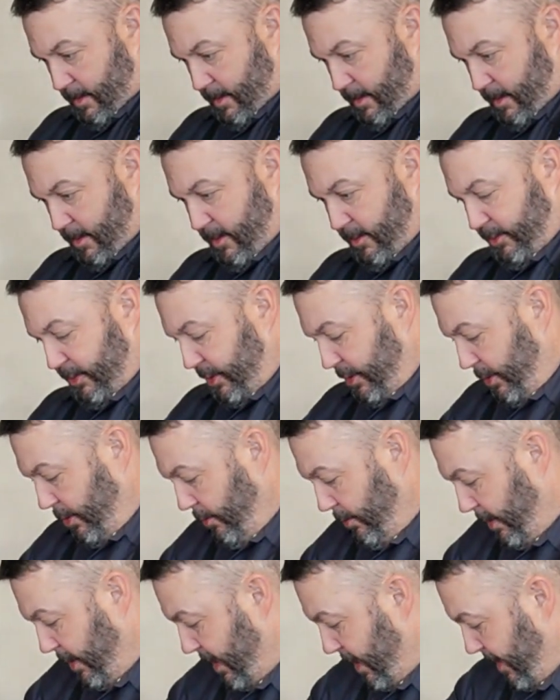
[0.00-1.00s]
There's
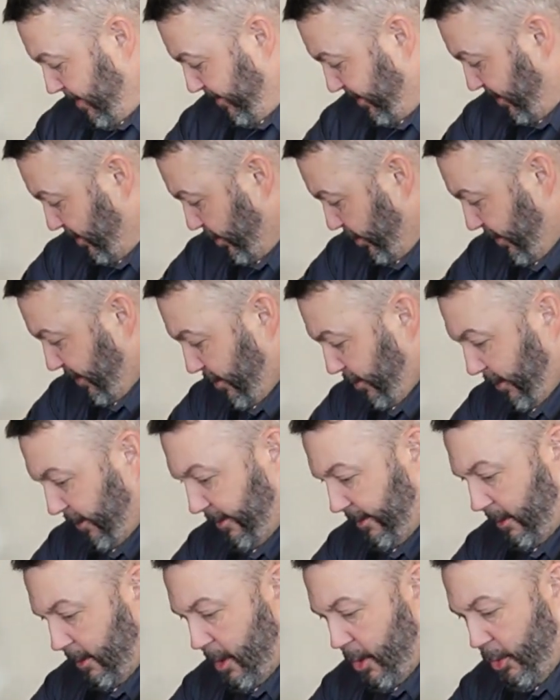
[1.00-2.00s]
2 cups. We're just going to
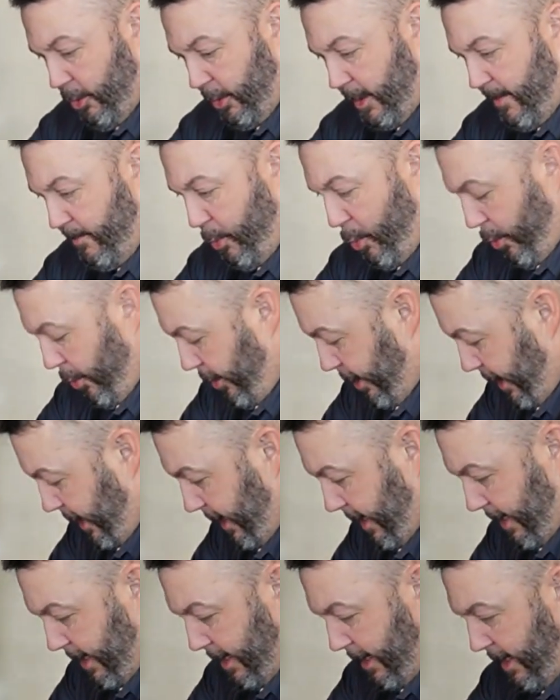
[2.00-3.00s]
slowly pour it
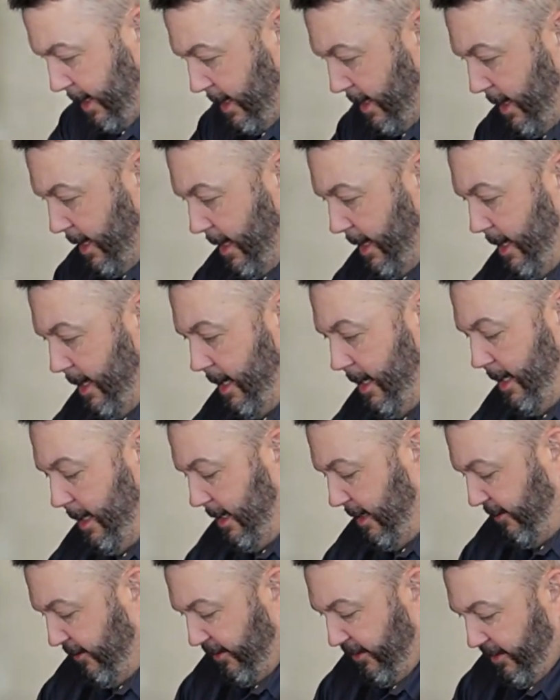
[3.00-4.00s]
in
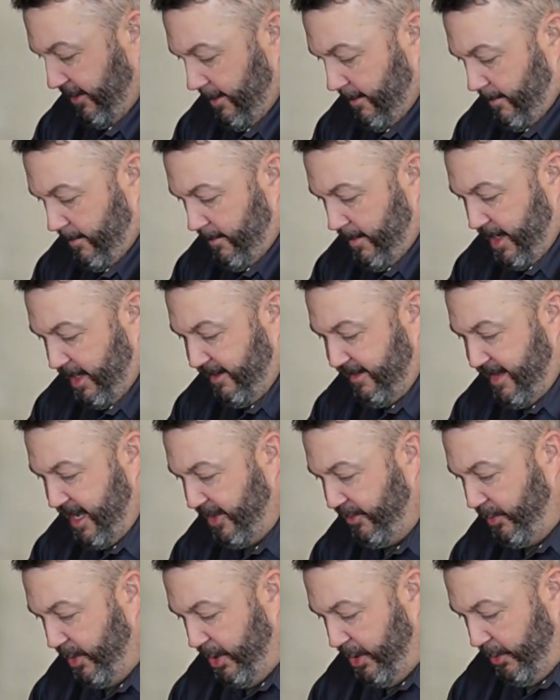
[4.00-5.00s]
and mix
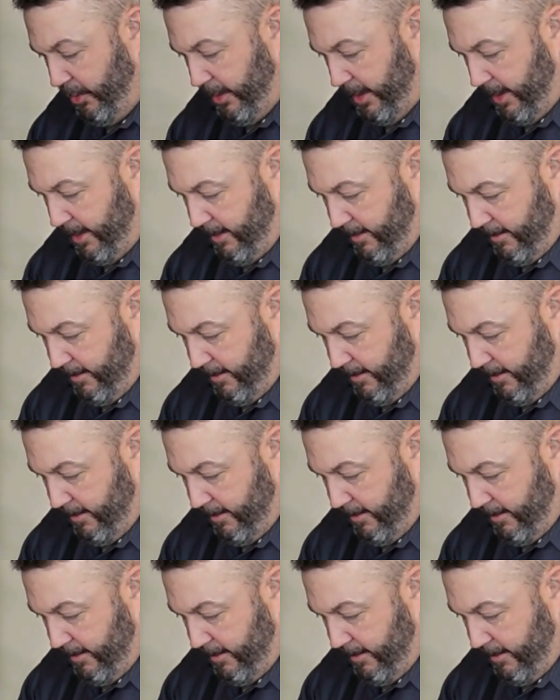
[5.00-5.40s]
as we do it.